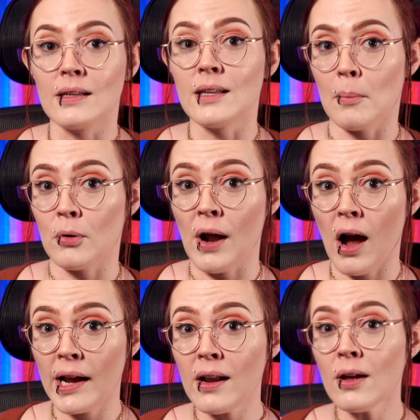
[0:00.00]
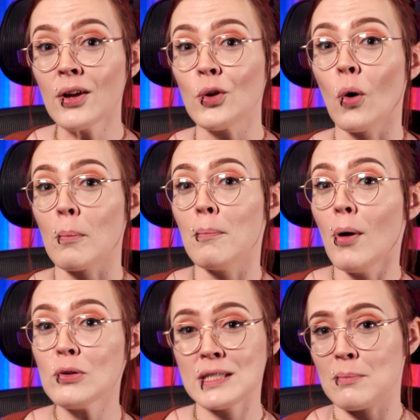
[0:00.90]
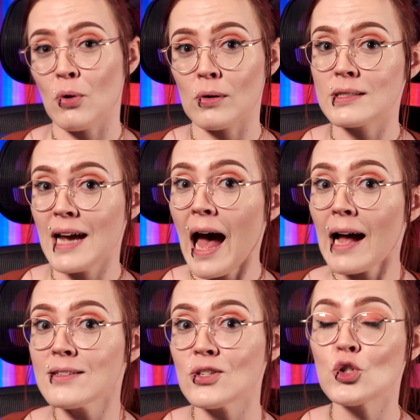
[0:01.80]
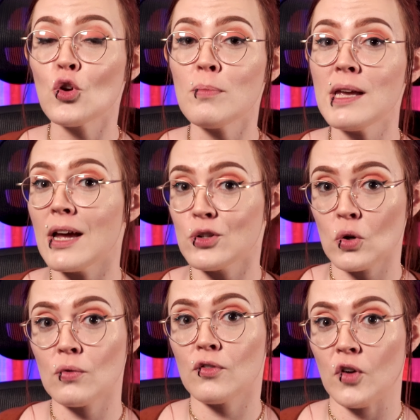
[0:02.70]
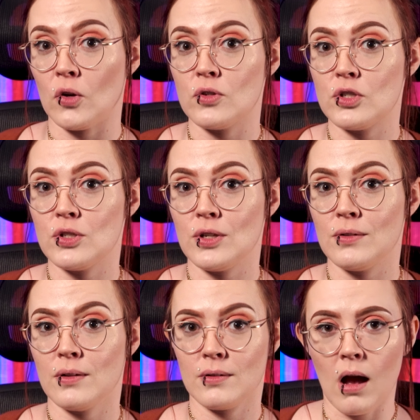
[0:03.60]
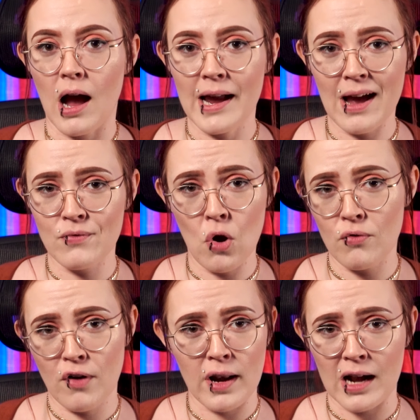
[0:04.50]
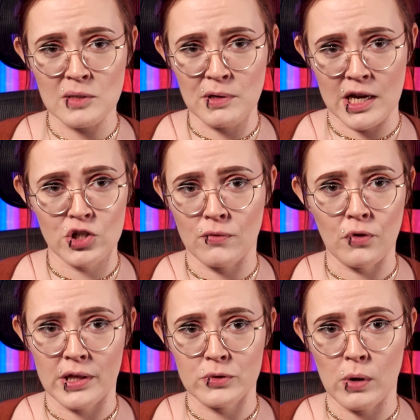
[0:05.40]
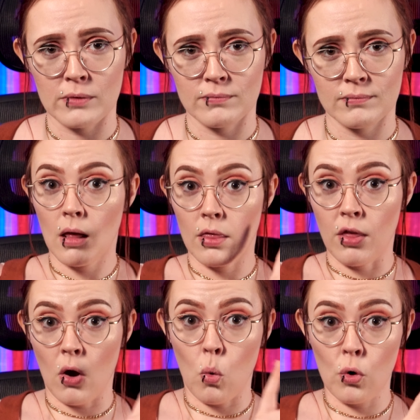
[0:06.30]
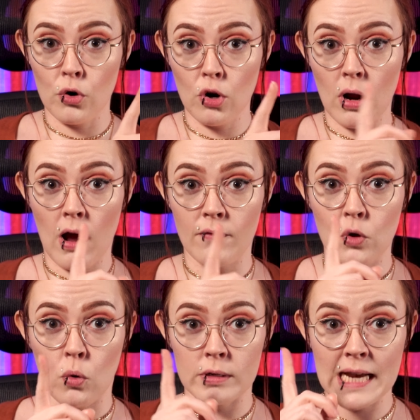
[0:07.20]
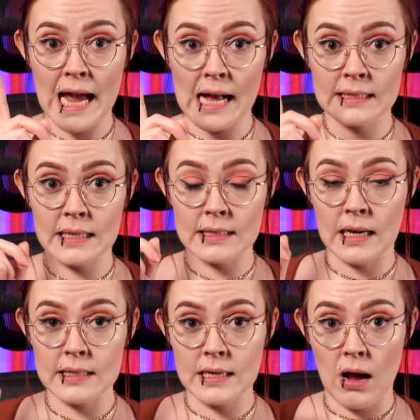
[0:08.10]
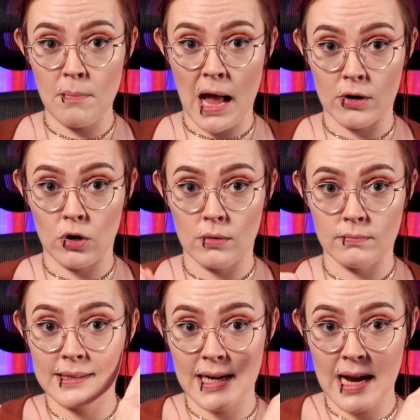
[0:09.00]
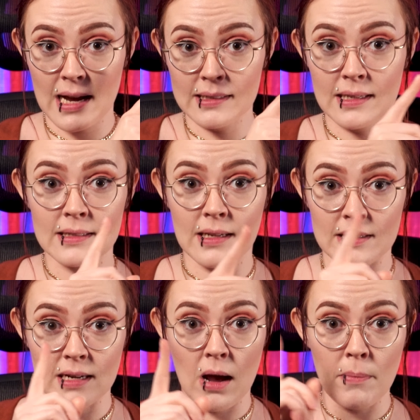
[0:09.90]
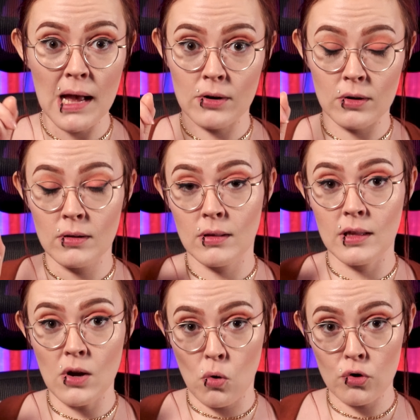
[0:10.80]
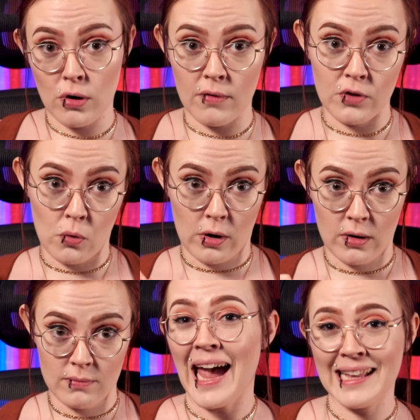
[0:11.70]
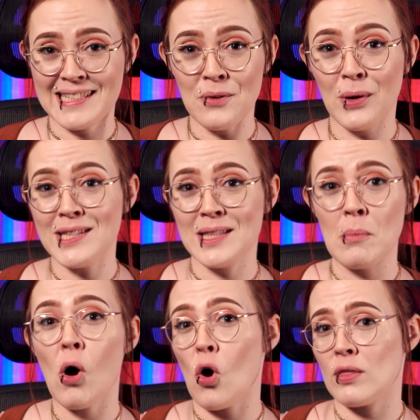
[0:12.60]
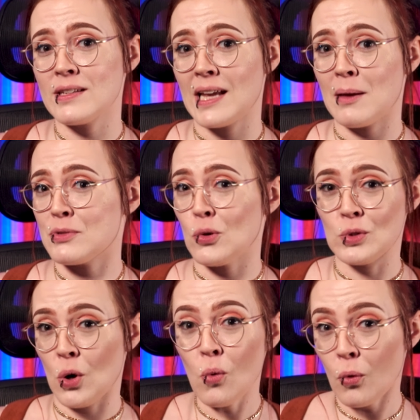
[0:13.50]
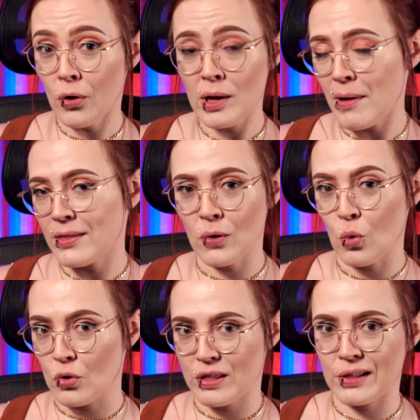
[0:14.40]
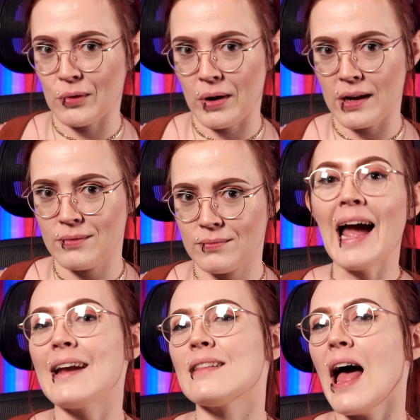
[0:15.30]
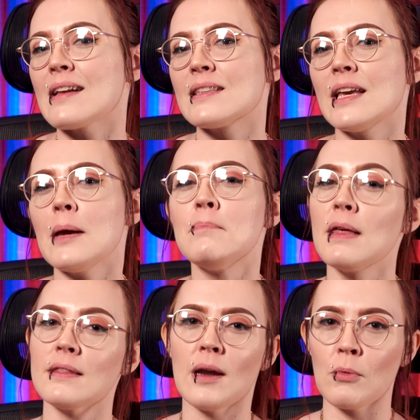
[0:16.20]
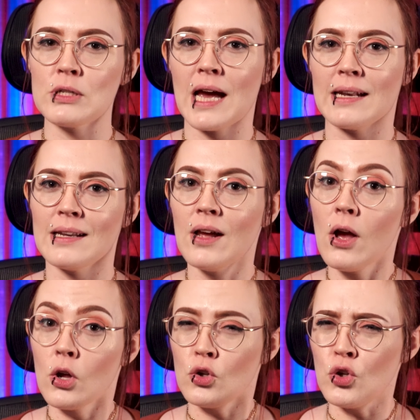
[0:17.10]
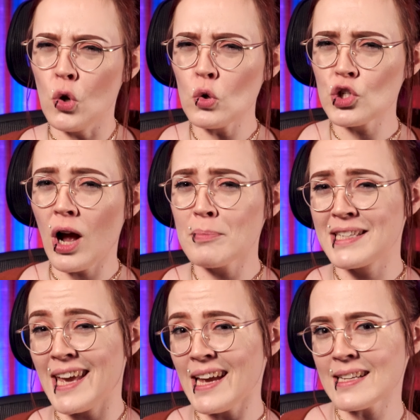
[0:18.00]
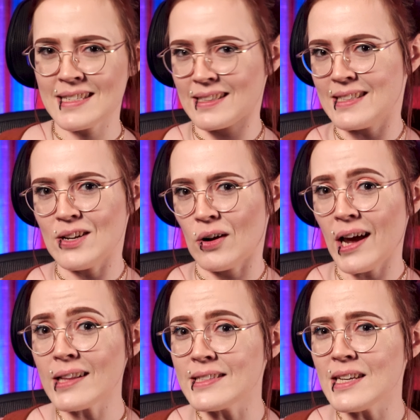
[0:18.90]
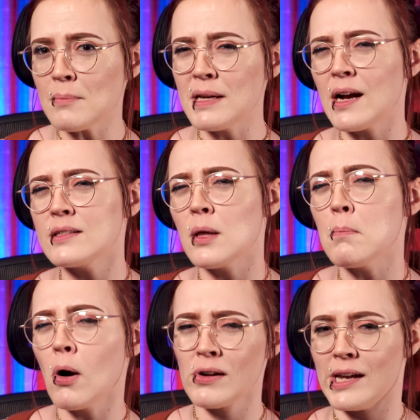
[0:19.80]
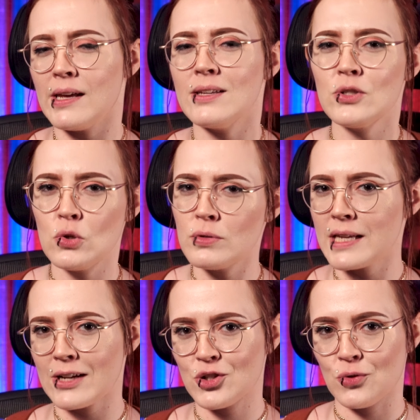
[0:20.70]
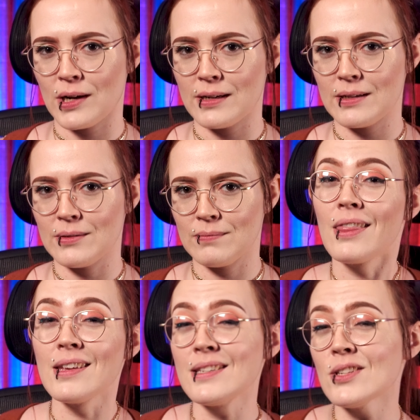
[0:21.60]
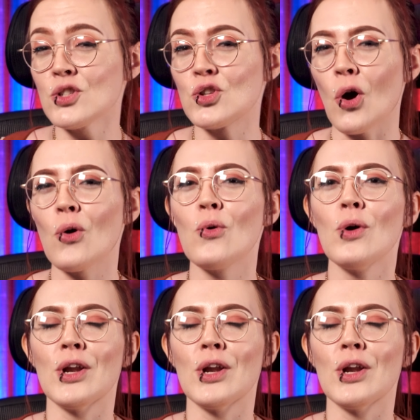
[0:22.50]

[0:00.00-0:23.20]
Number nine, your most important tags should be entered first. I have no fun explanation for this one. The order of your tags does not matter. Tags does not matter the order of your. Etsy reads them all the same, so don't worry about the order that they're in. And lastly, myth number ten. New shops can't succeed on Etsy because the market is too saturated. This is so